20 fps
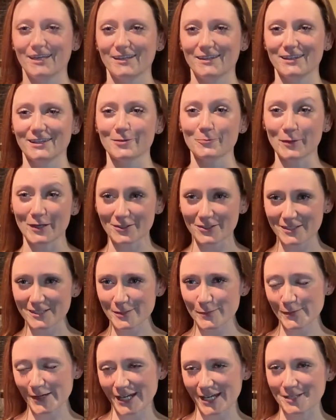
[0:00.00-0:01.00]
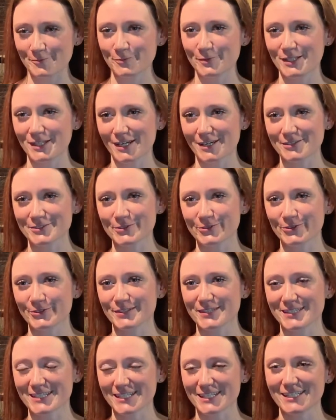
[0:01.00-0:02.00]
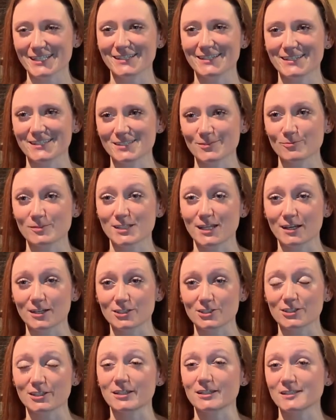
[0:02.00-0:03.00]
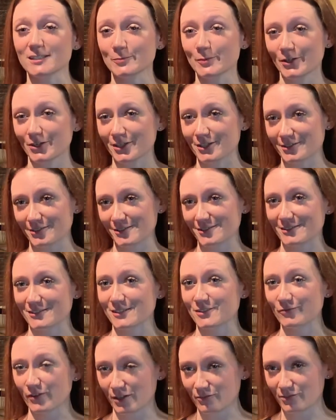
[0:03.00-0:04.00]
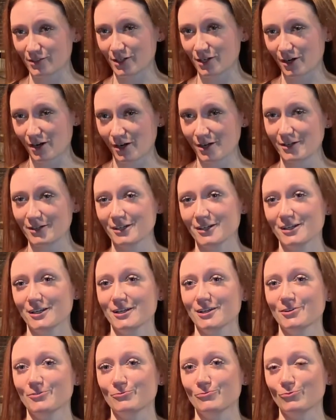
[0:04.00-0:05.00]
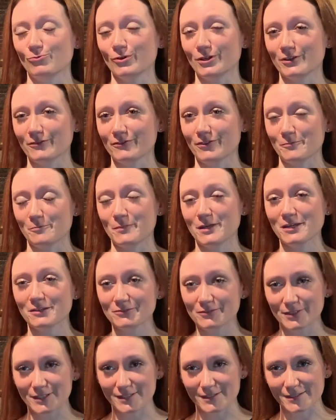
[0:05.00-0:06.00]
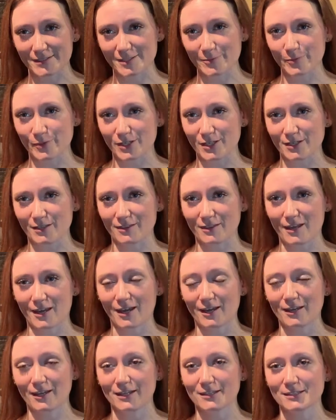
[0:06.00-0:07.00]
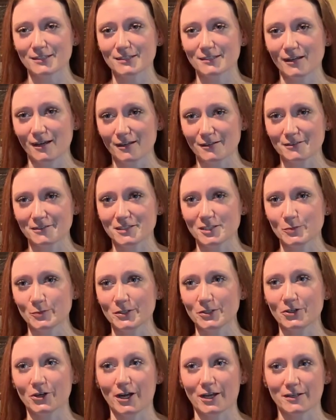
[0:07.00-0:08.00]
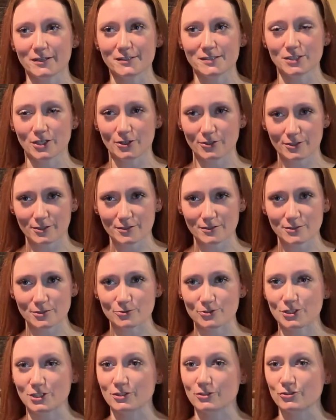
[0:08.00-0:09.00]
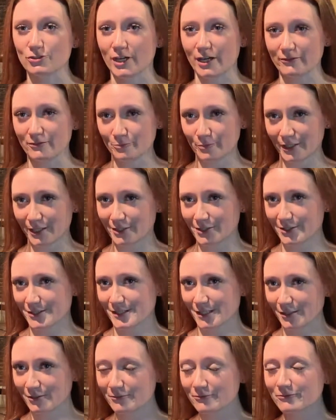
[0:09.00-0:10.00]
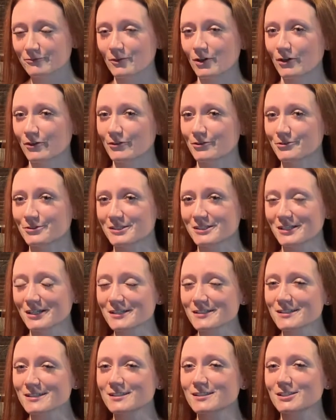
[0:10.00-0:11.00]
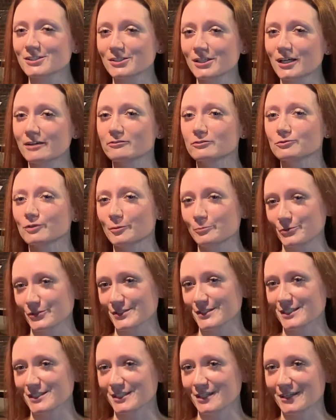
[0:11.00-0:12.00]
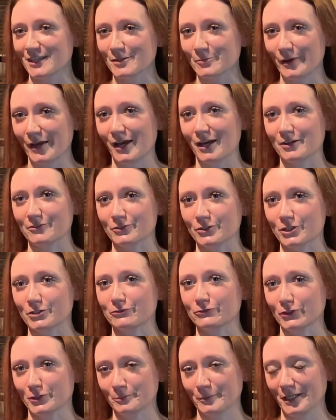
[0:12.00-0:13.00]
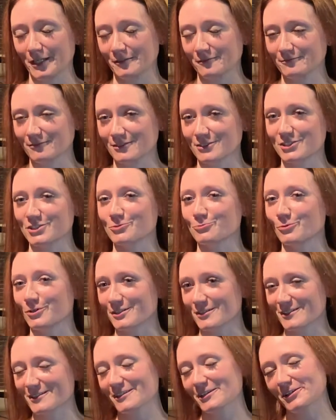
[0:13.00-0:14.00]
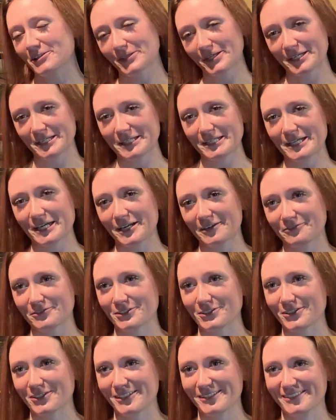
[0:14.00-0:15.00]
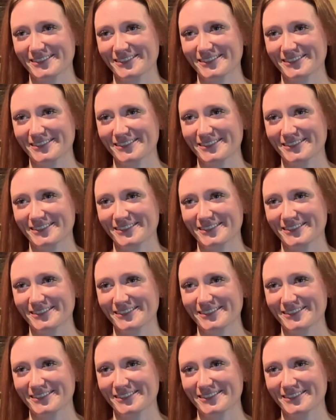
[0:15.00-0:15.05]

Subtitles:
The Bailey is behind me, as you can see. This was actually Isabel Anderson's favorite car. One of the main reasons being that it did not need to be crank started, so she could drive it by herself, although it does still have a rumble seat at the back for her footman. She was a lady after all.